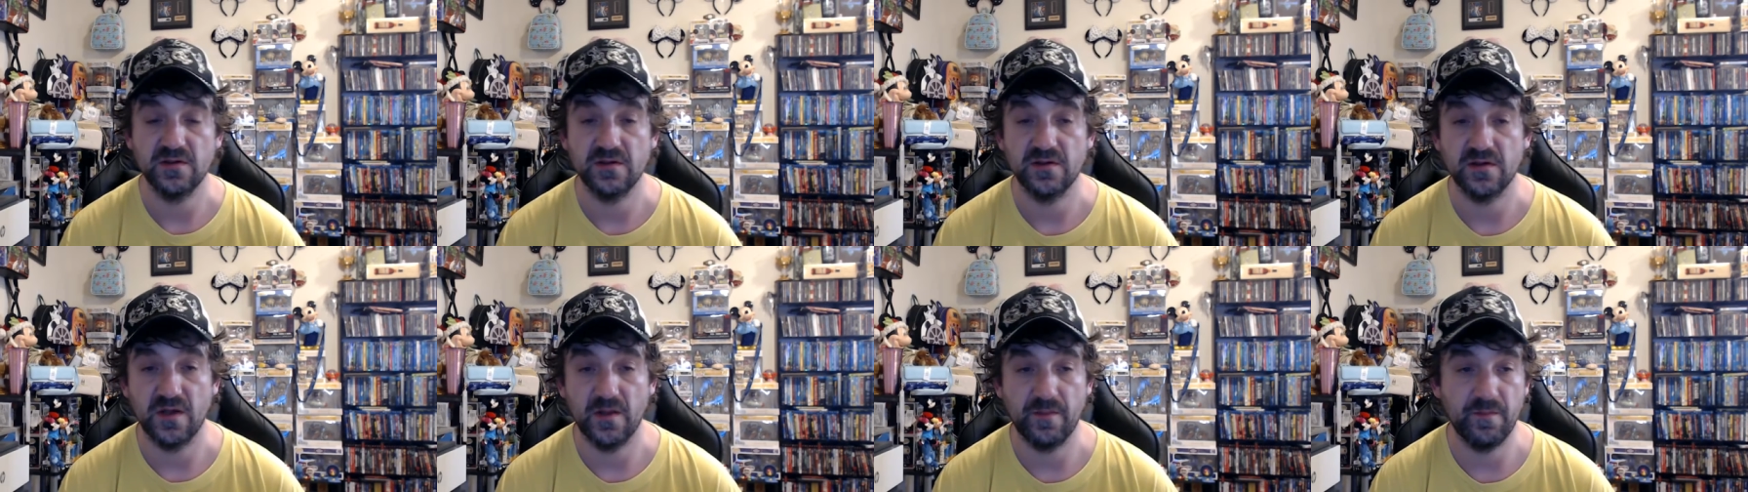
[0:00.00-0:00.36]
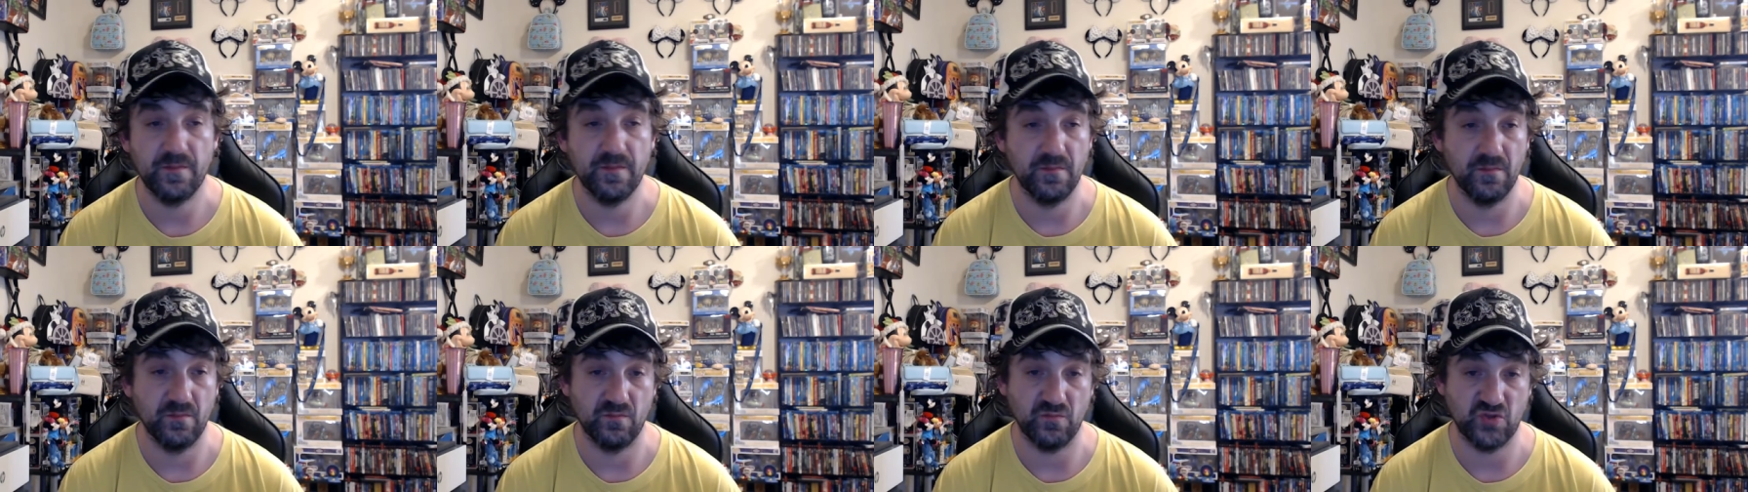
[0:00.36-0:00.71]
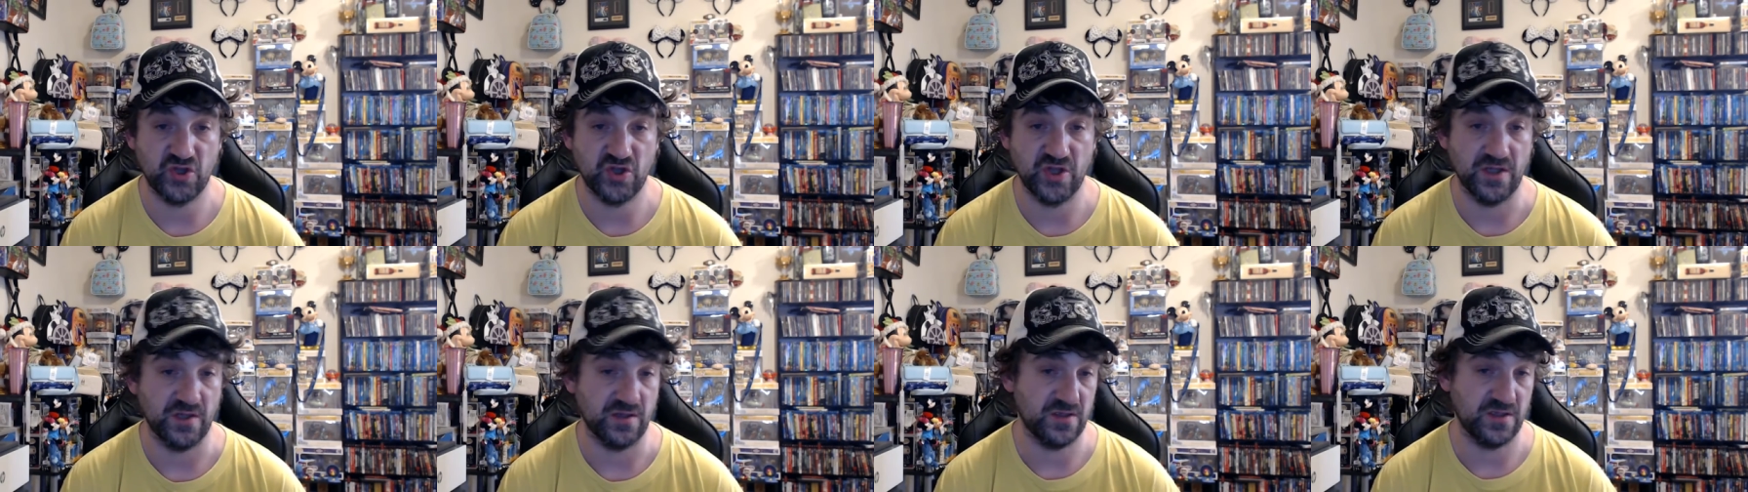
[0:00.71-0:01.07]
a
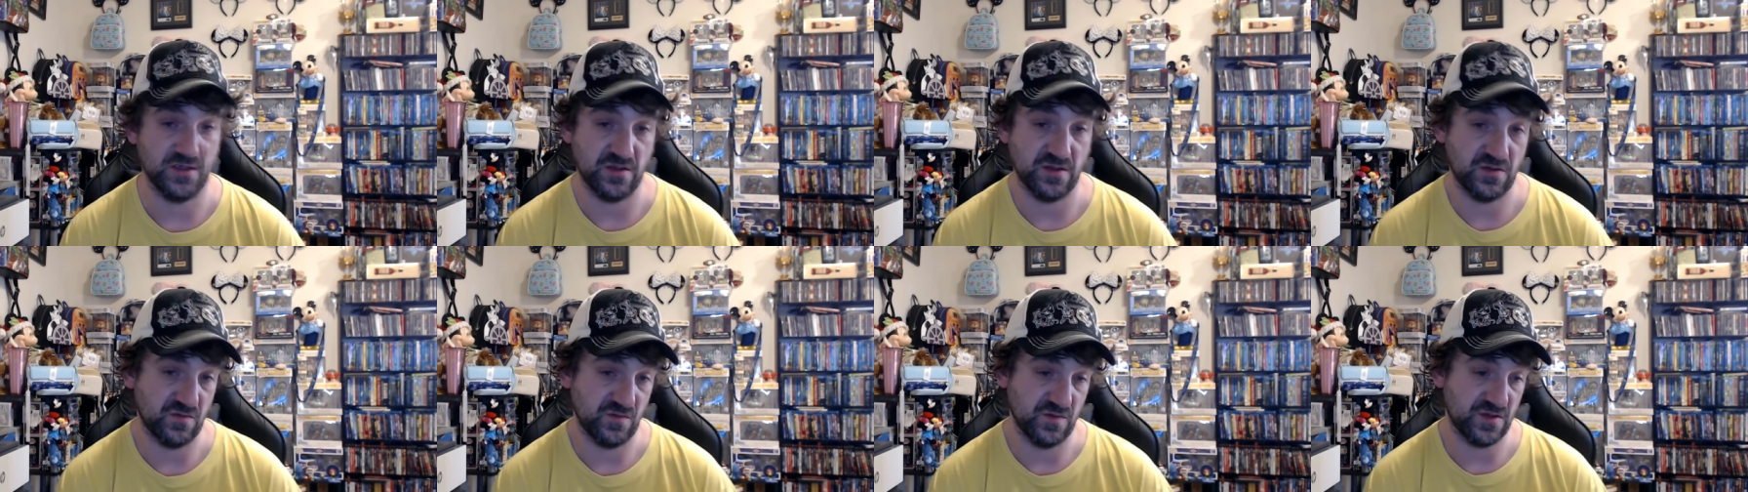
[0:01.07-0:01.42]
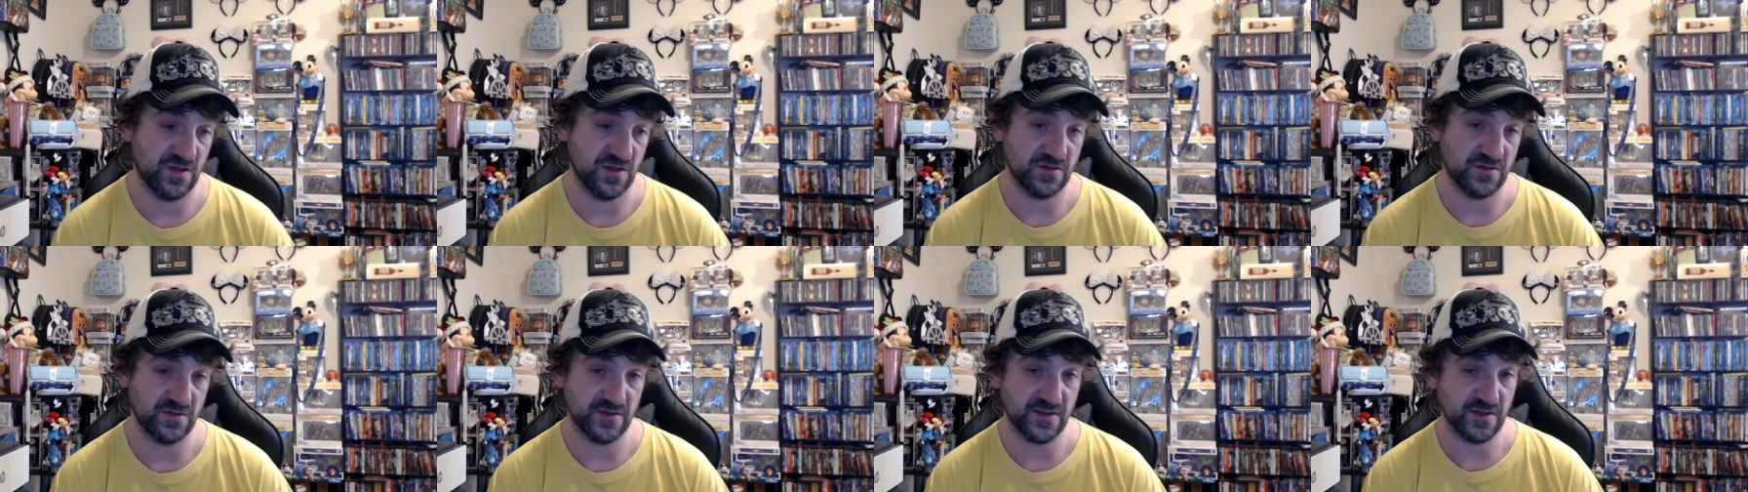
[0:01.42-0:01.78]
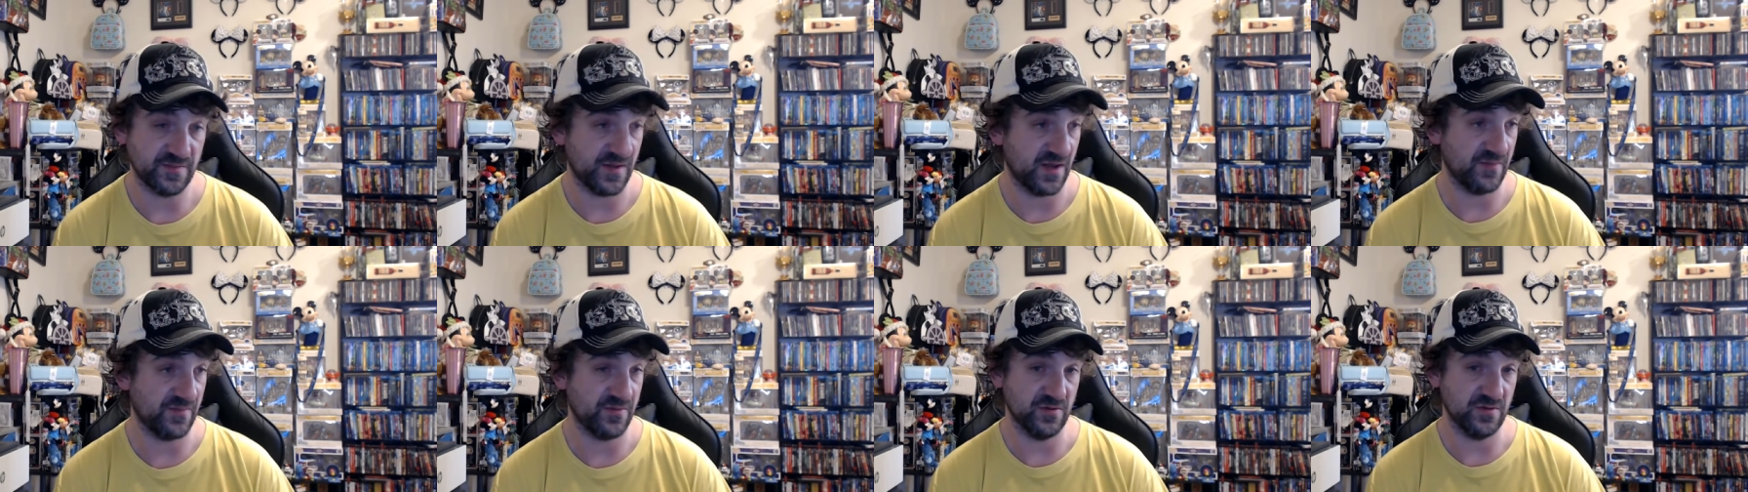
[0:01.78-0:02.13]
chance to get a $3,000
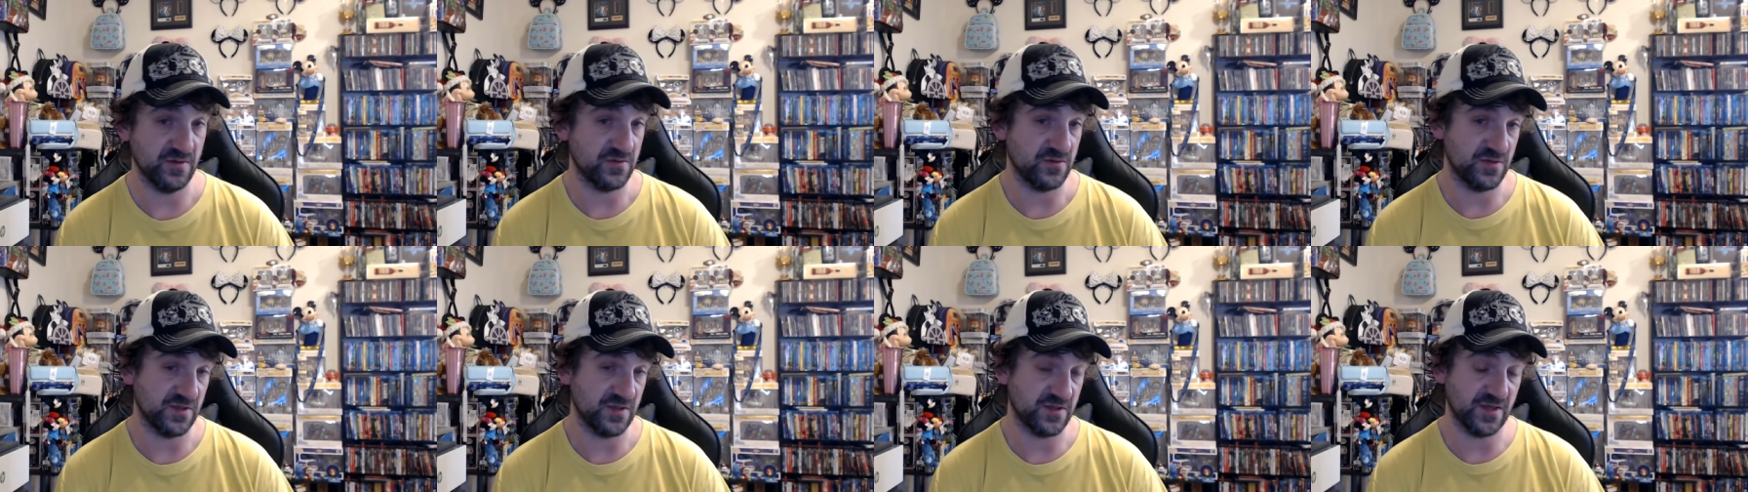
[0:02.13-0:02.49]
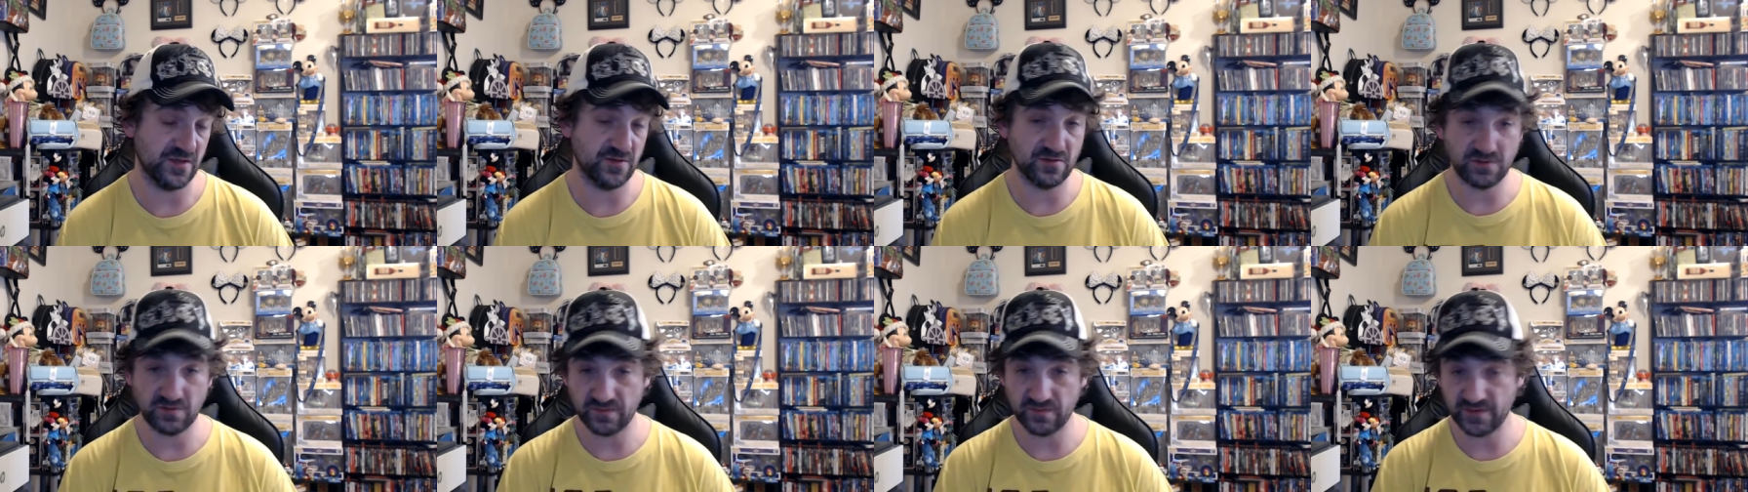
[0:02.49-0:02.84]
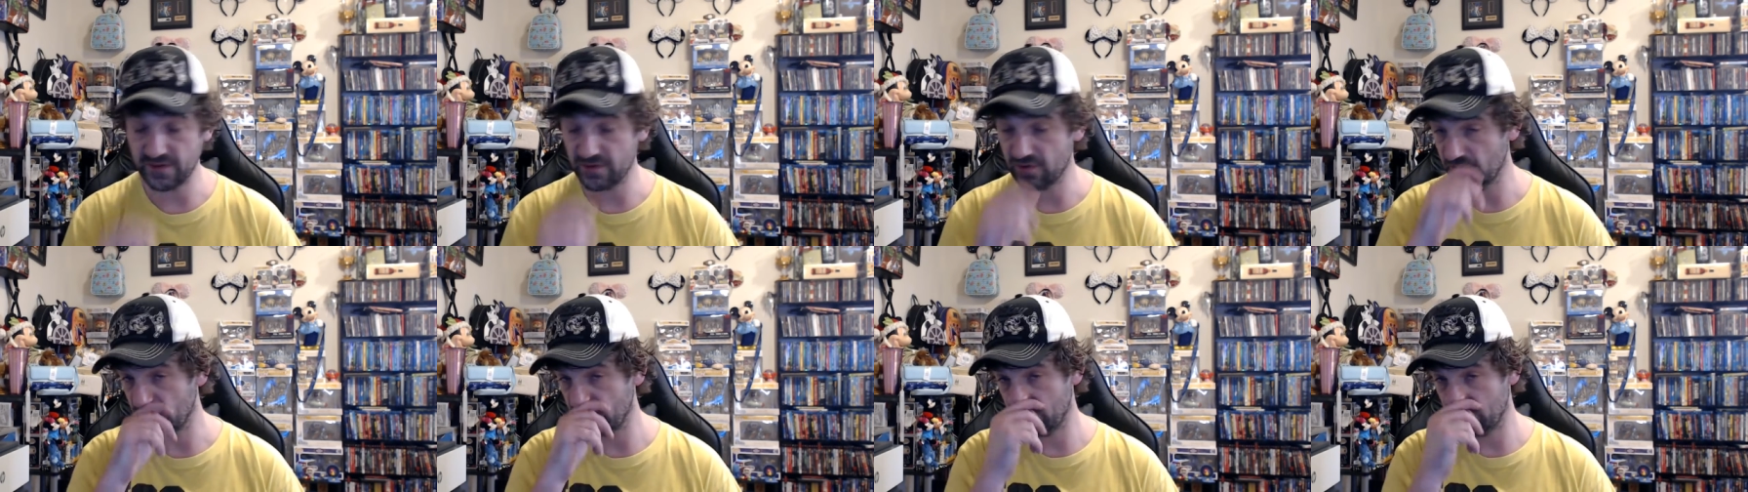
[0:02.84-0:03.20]
pop or a Nintendo
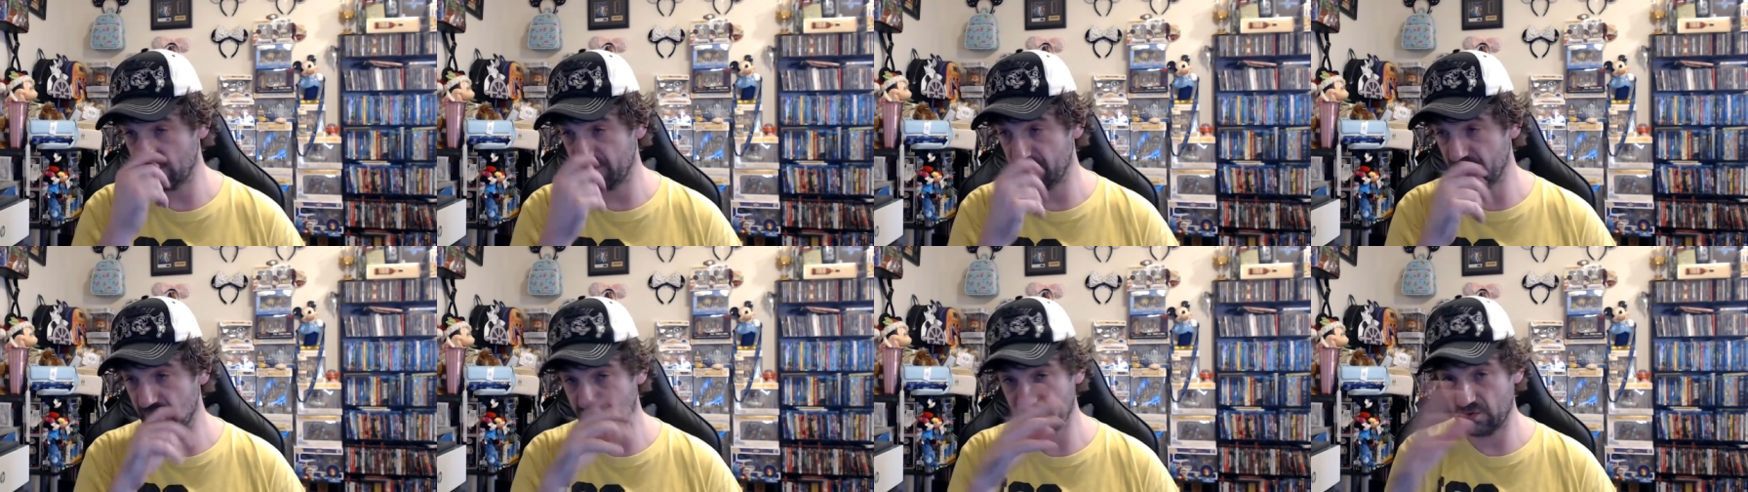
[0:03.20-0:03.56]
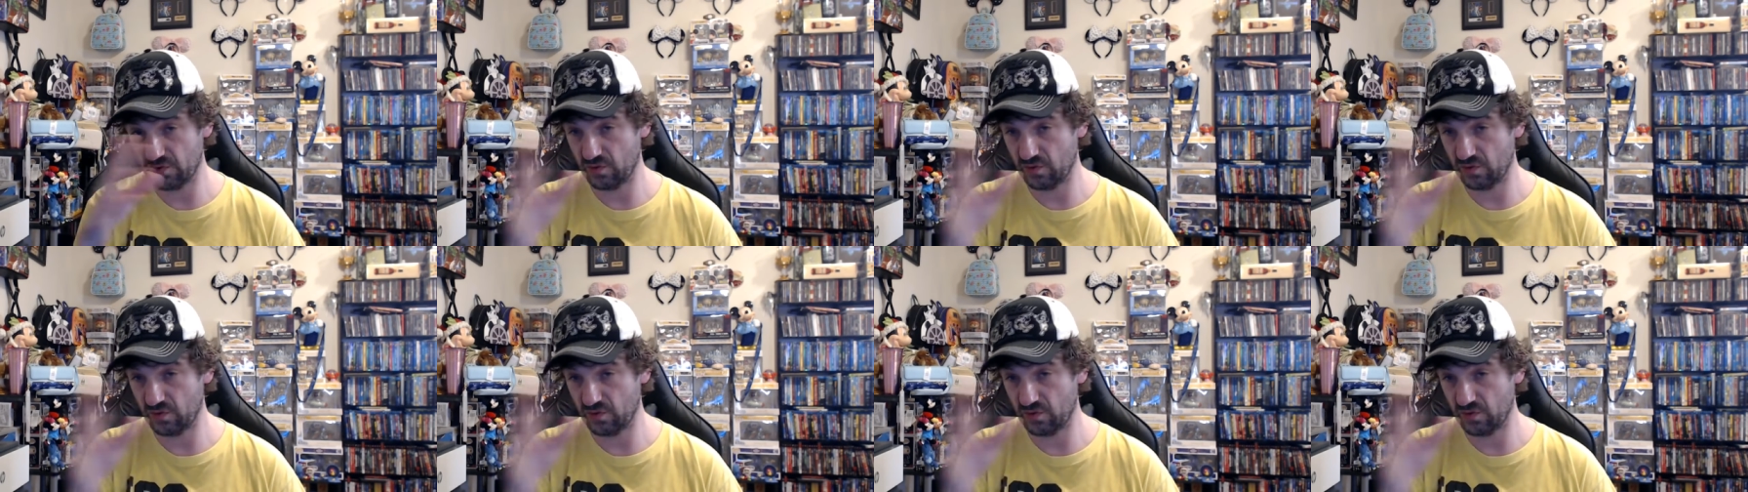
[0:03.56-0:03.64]
Switch or some